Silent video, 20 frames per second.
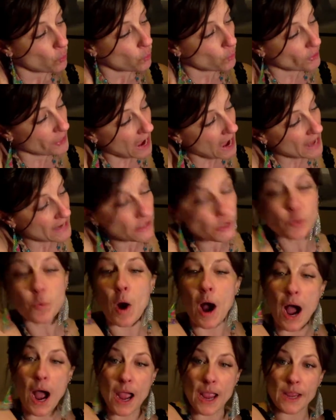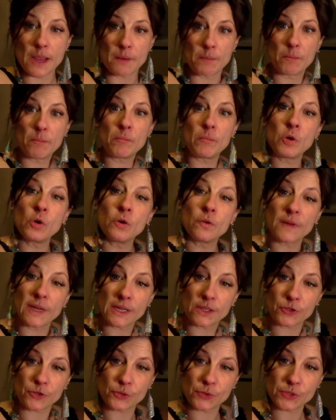That is why
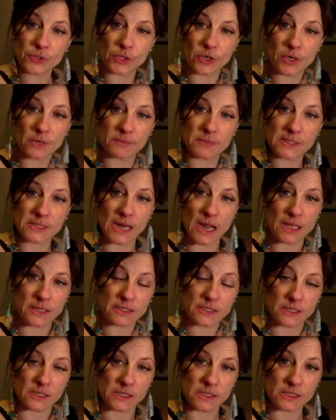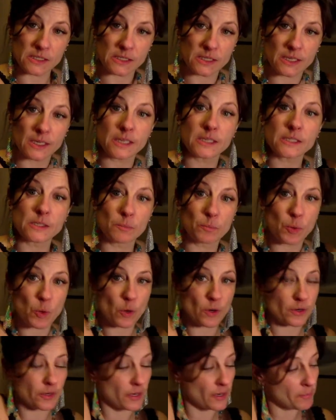moving through circumstances is
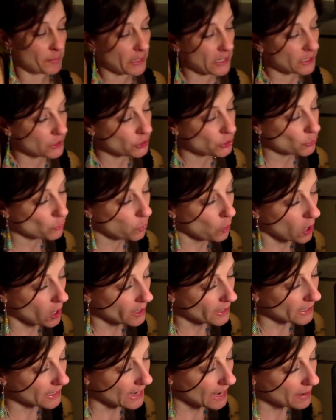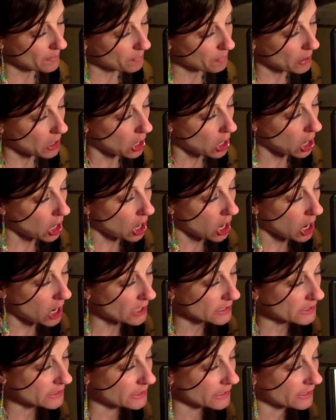important, because you want to get
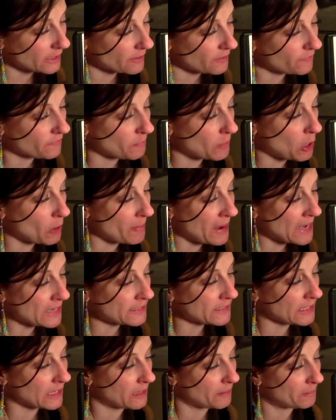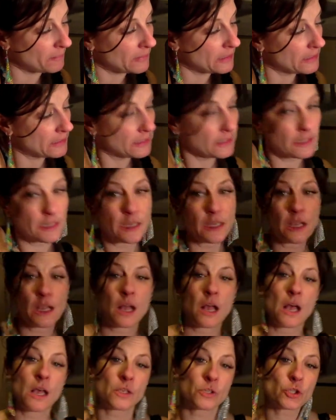positive momentum.
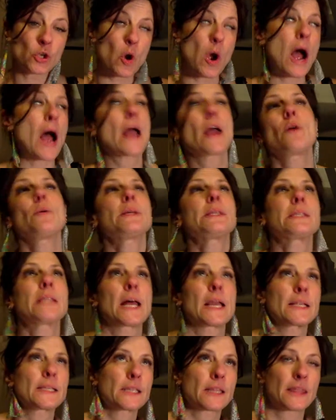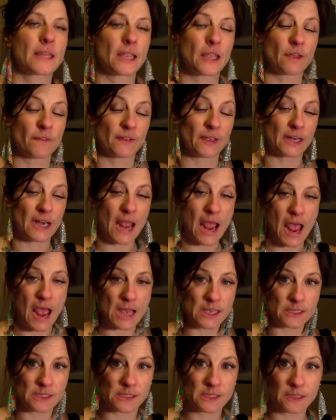So I always like to think of it
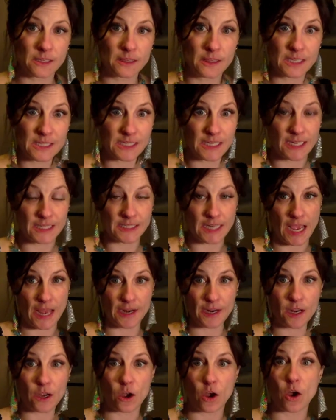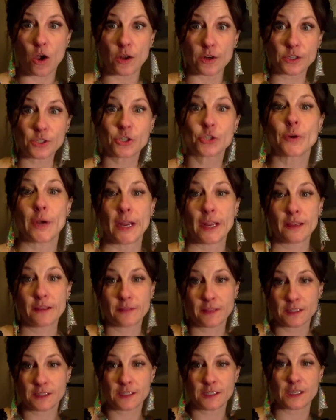as the Titanic on a string.
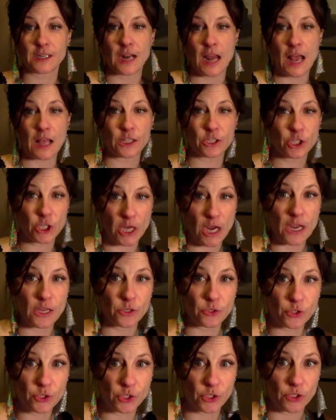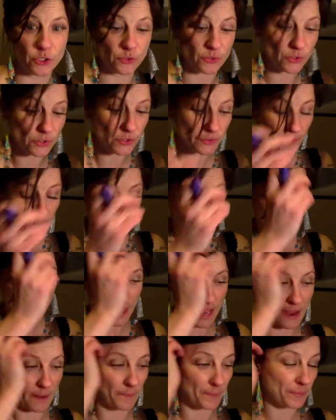This is an analogy I used to use
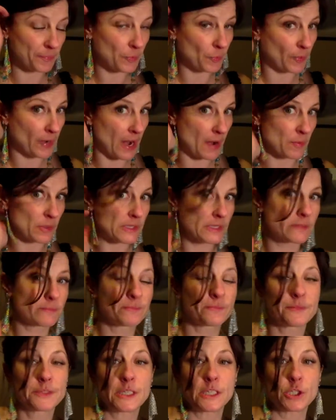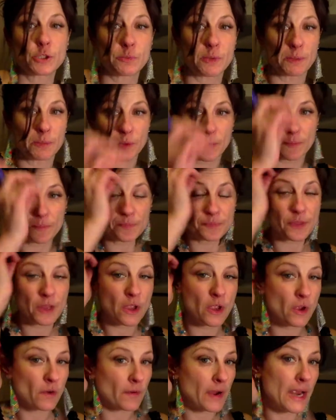um, when I would teach people,
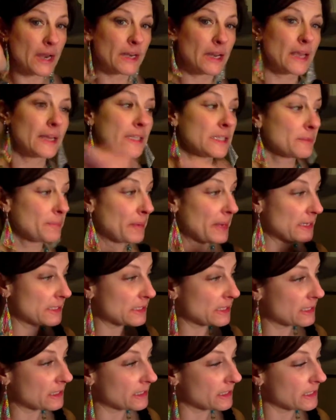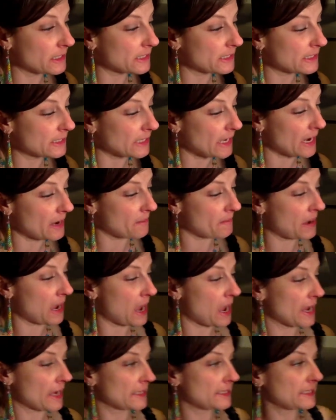right? And it's basically the same
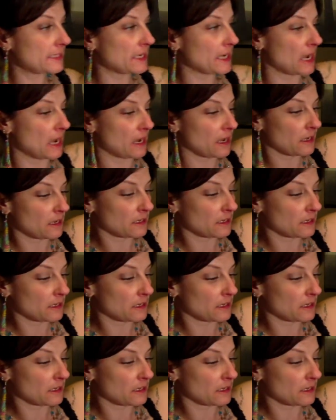idea.